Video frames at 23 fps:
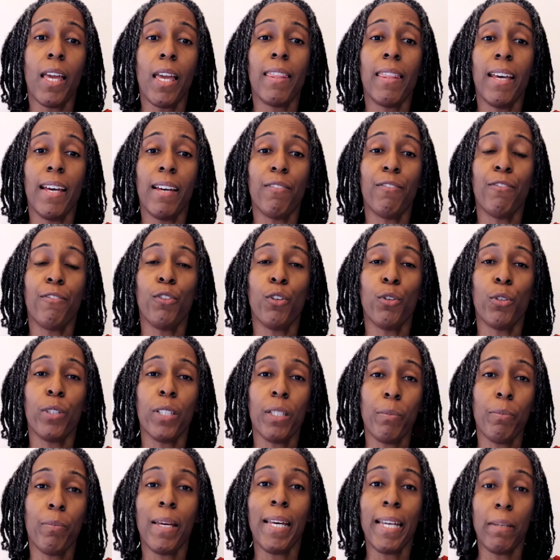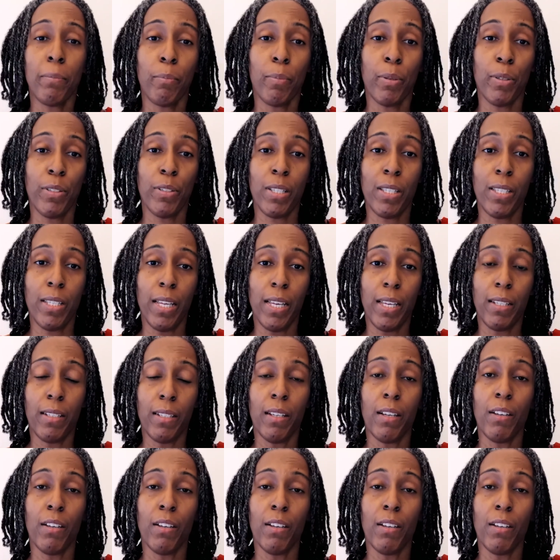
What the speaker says: that 48%